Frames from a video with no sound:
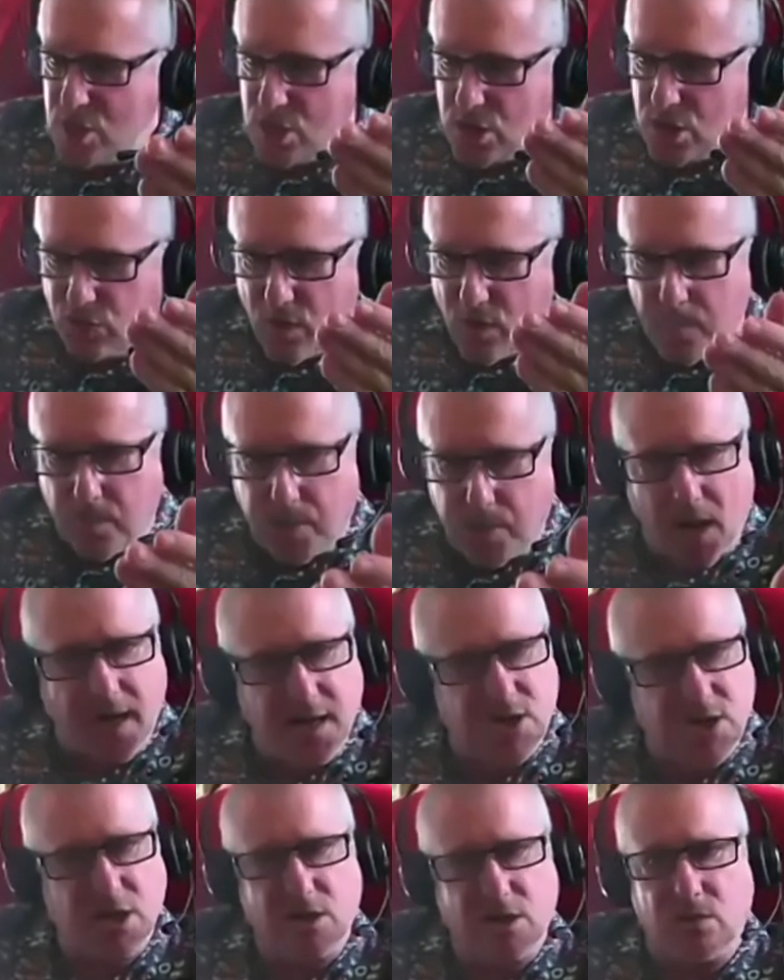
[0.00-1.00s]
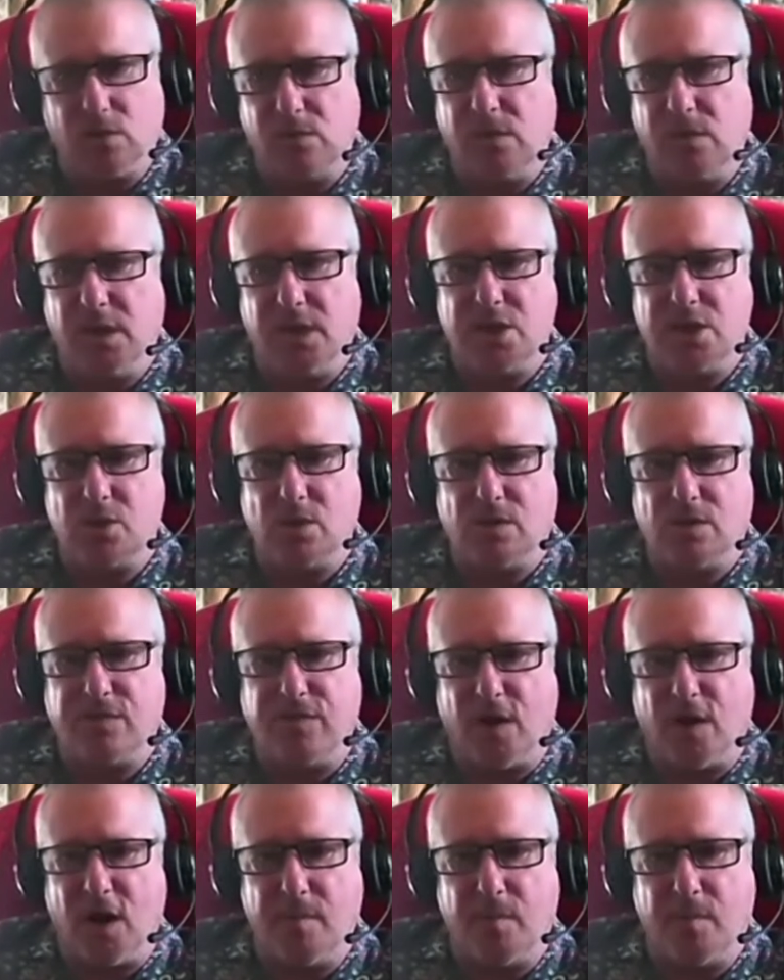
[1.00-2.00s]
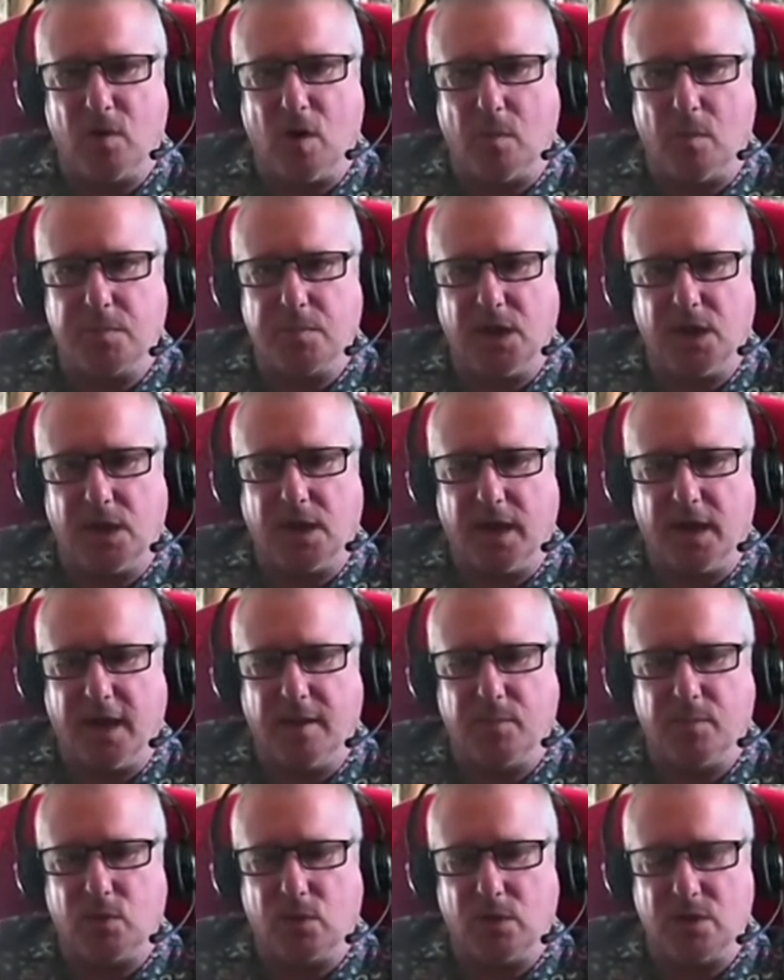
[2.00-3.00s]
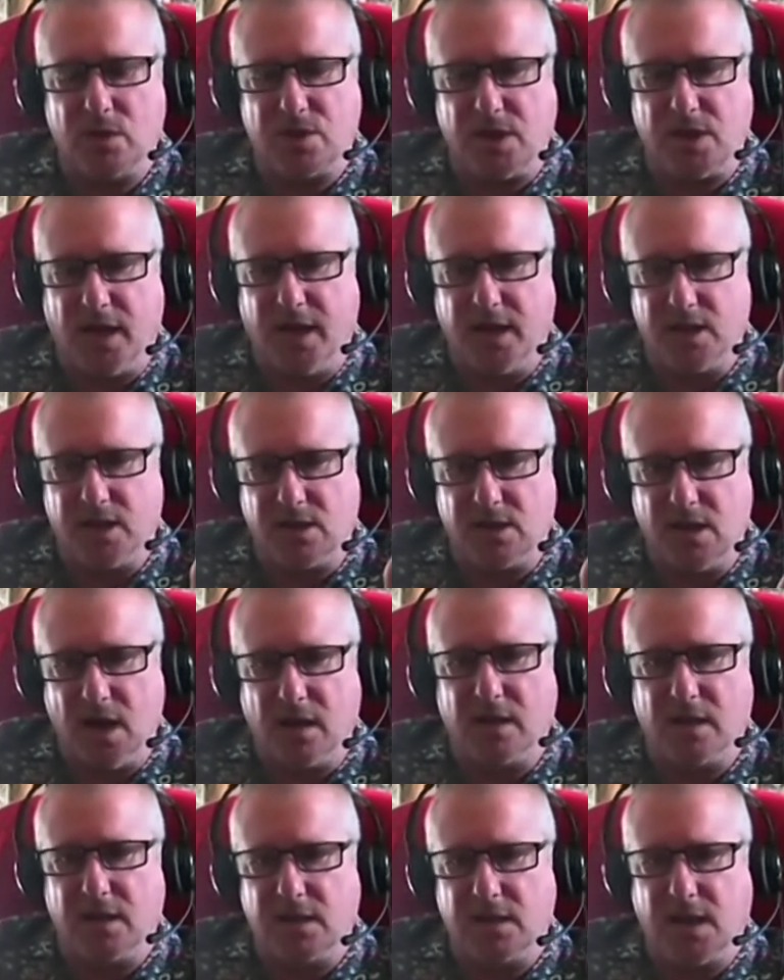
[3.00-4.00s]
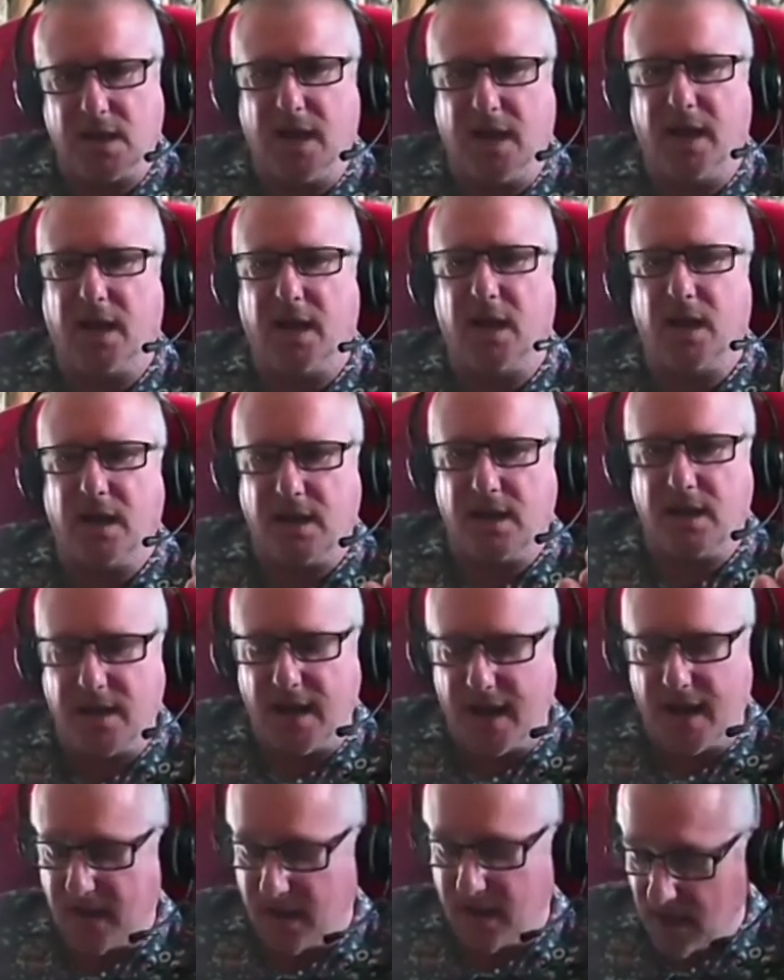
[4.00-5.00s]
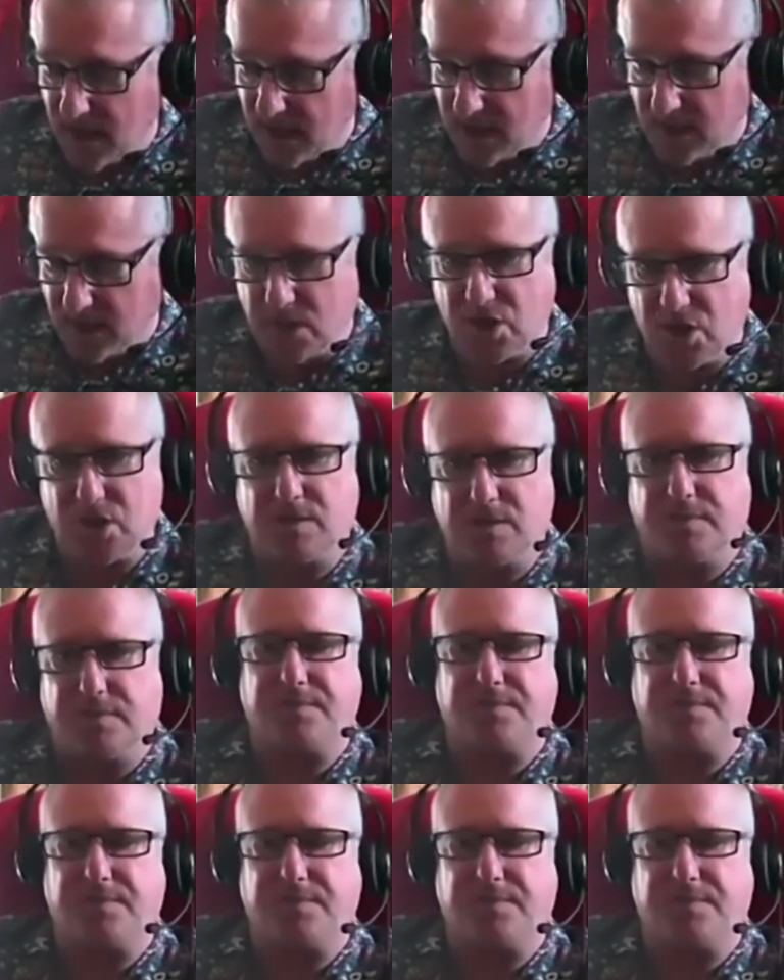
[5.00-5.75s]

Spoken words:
Replacing all this with fiber optic cables is gonna take decades.